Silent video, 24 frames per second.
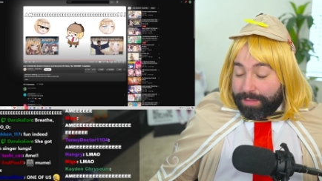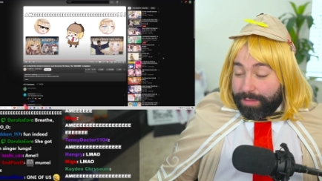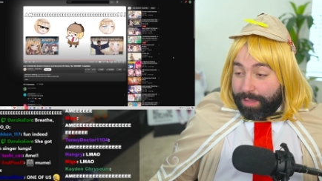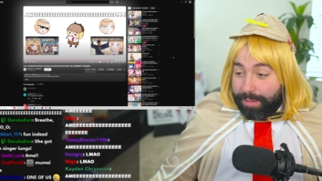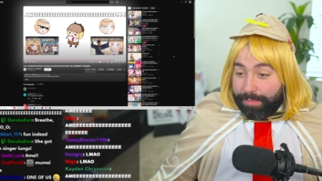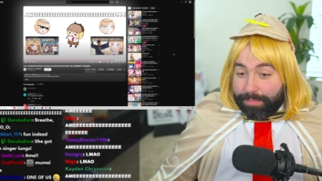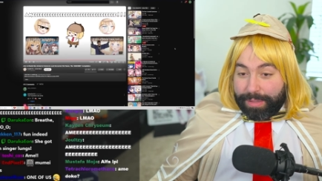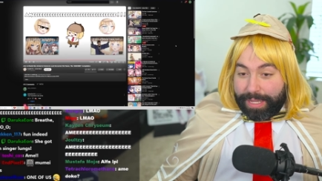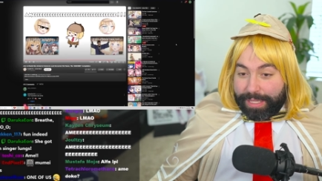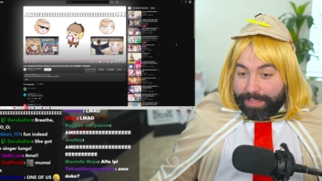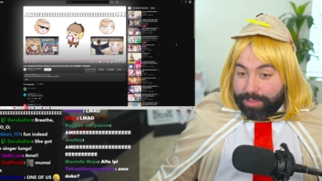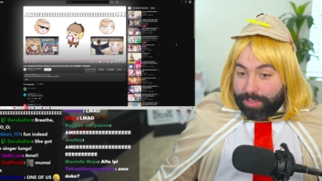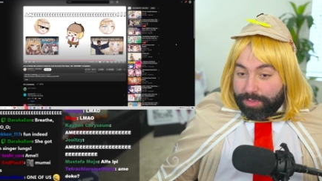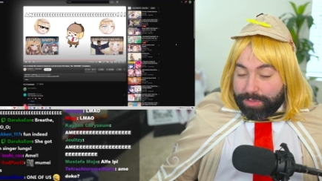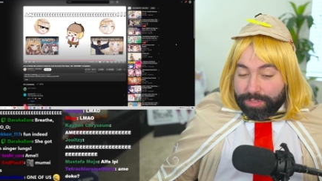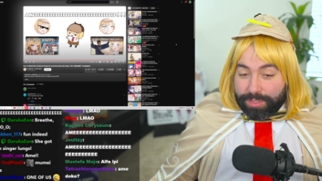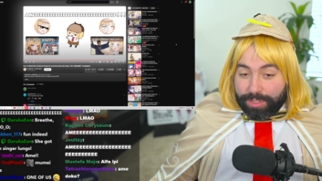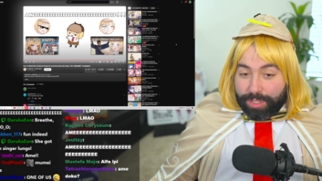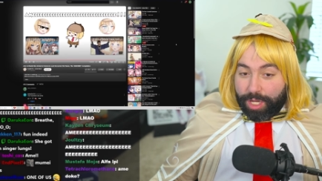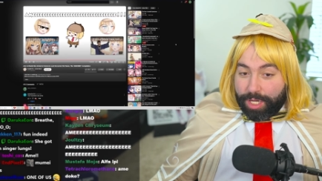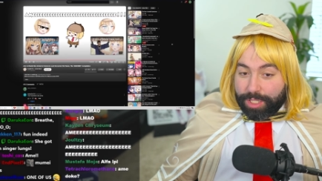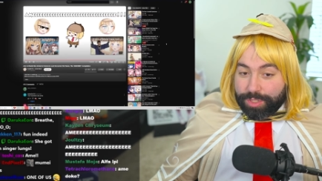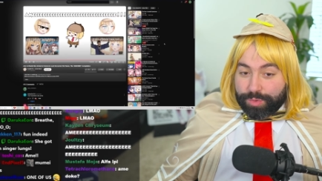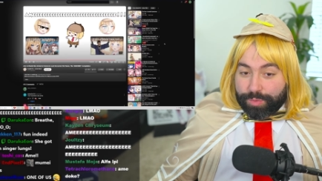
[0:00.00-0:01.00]
man, those
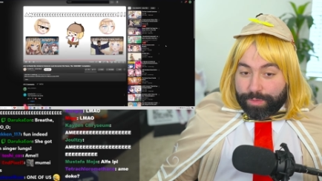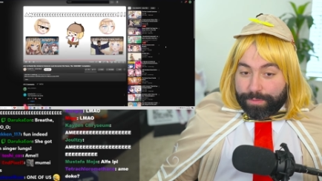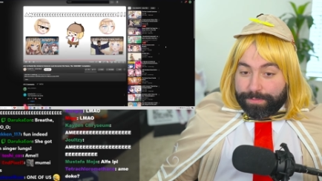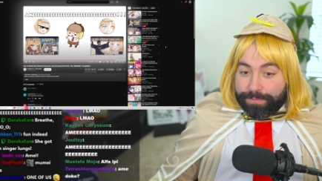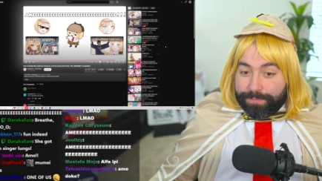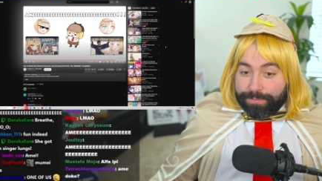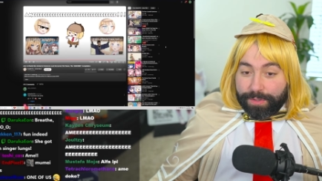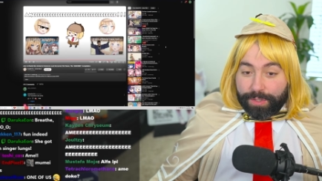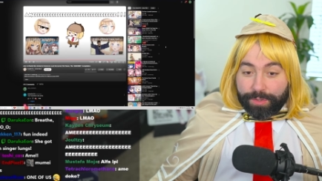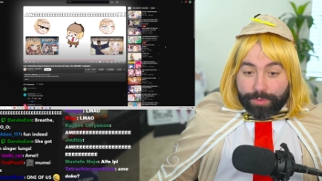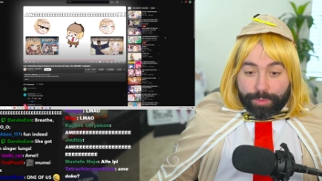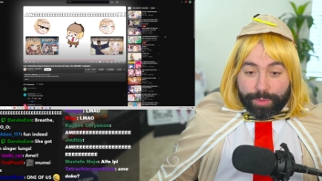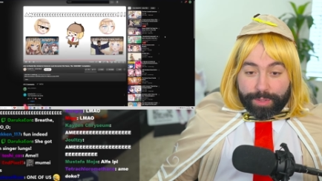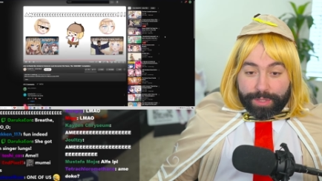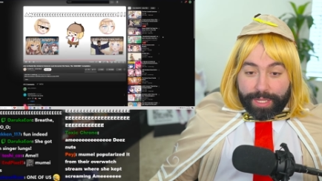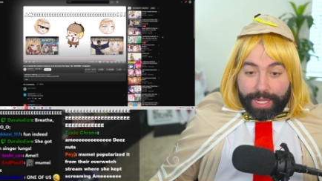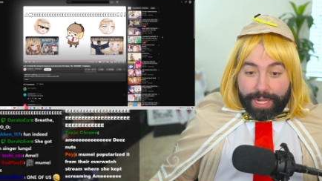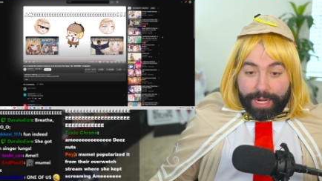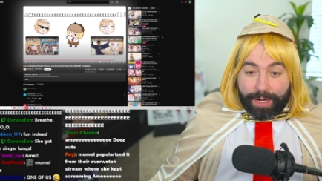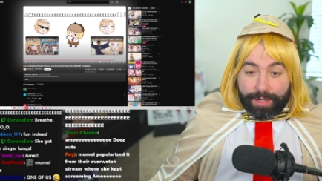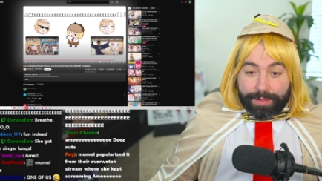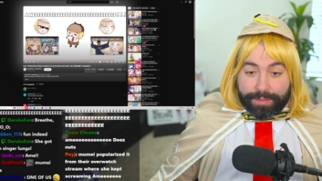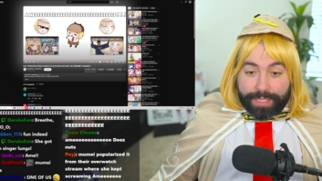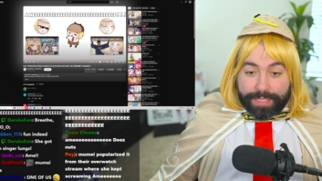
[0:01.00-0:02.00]
lungs were filled with
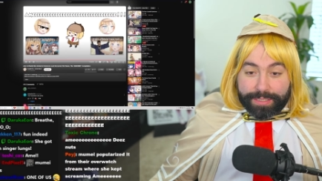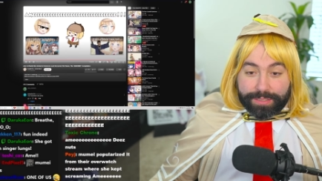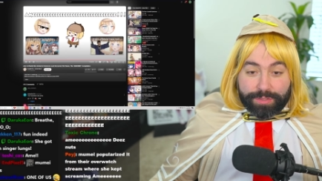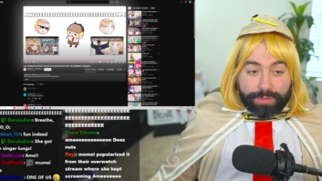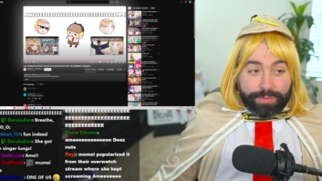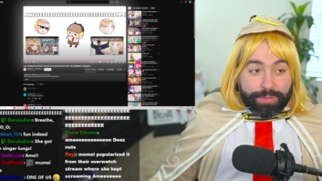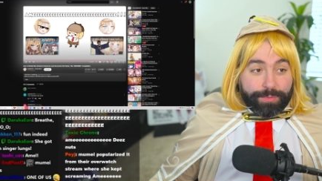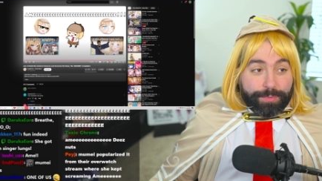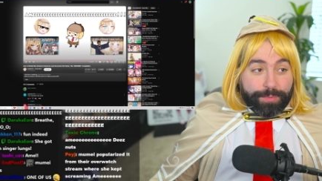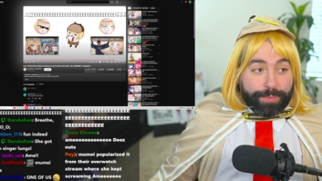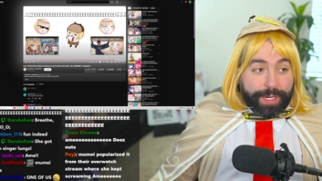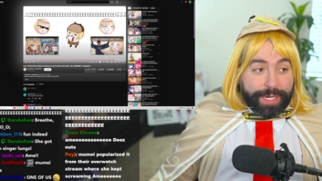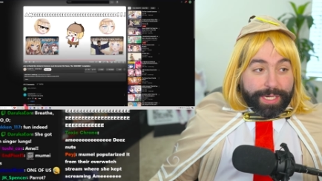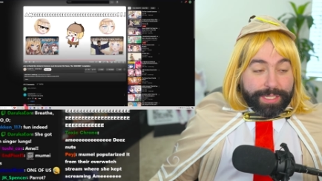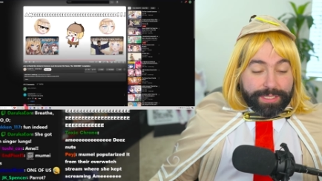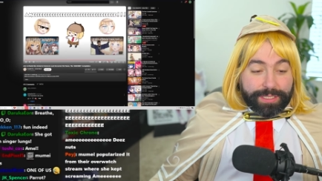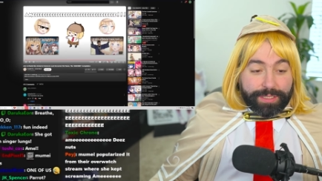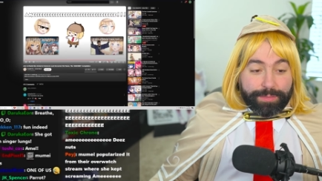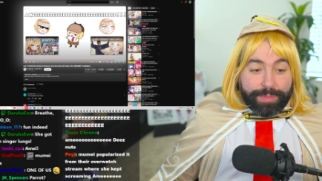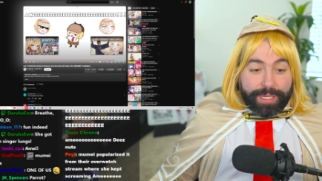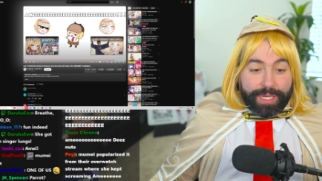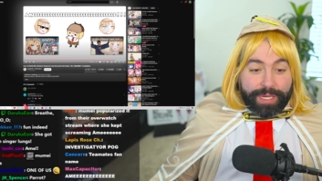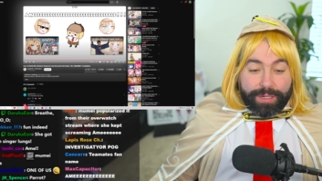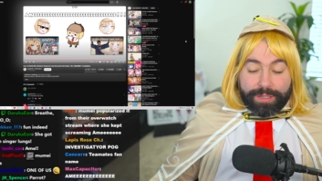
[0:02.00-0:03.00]
air. That's
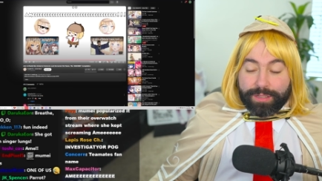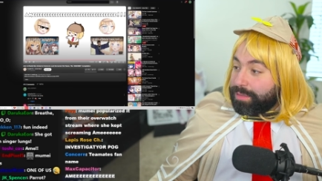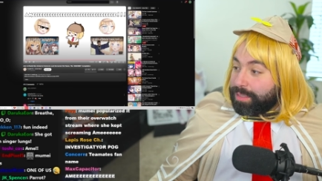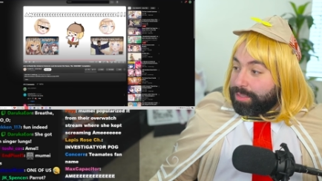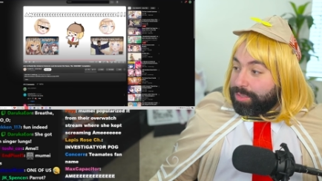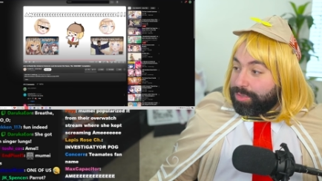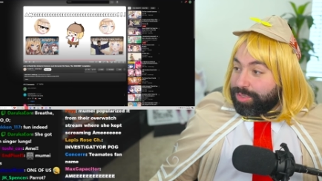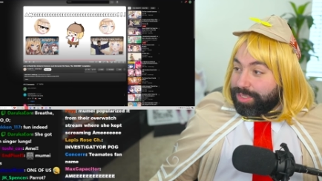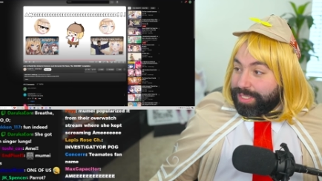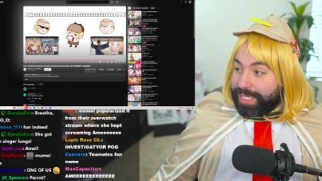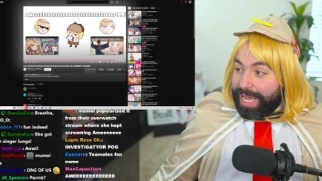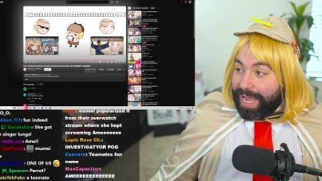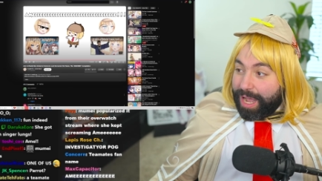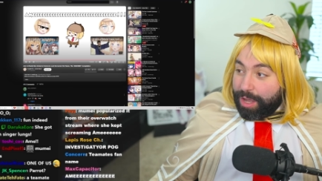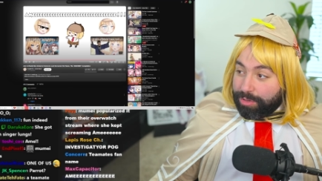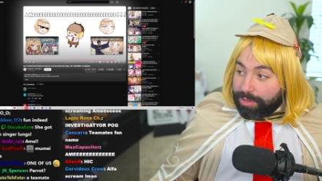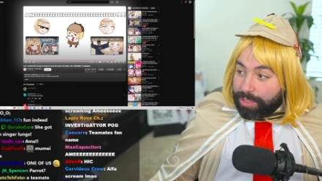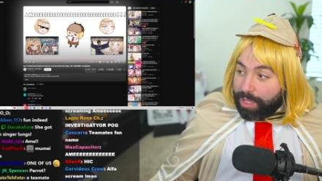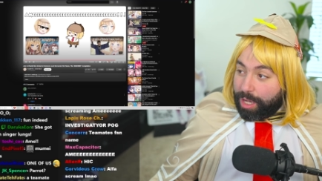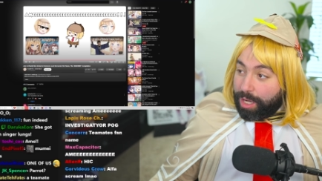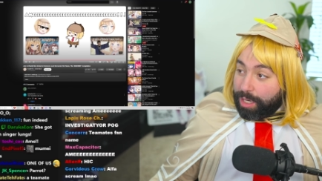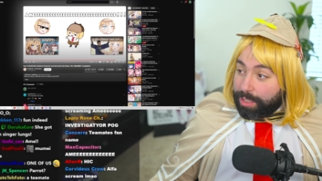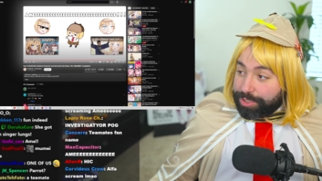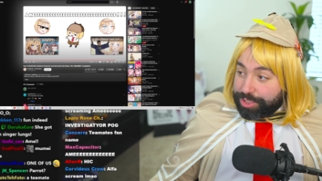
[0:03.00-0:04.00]
crazy, man. Did you see how
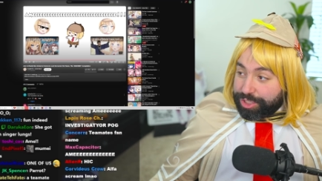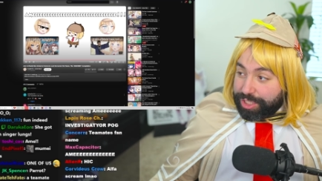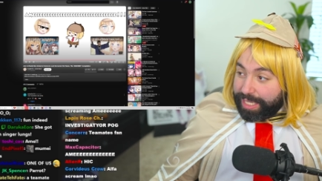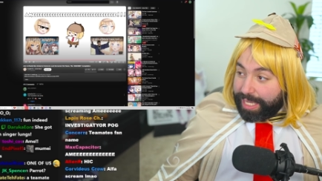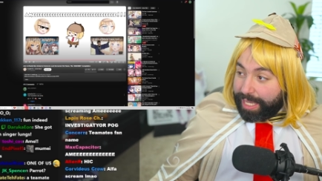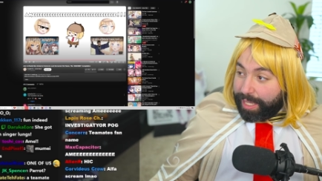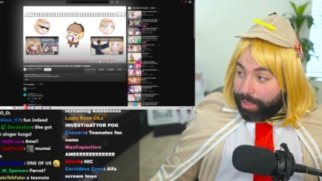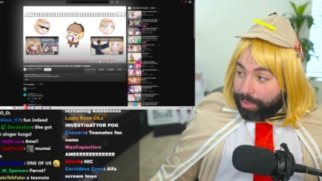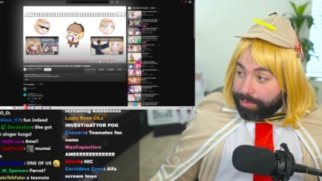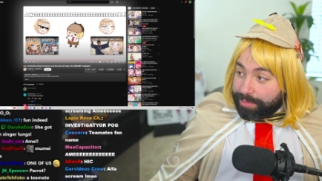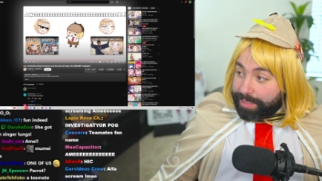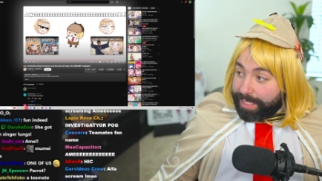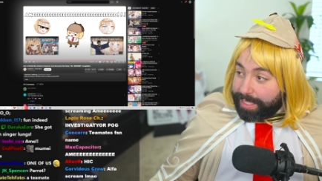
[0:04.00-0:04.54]
long she held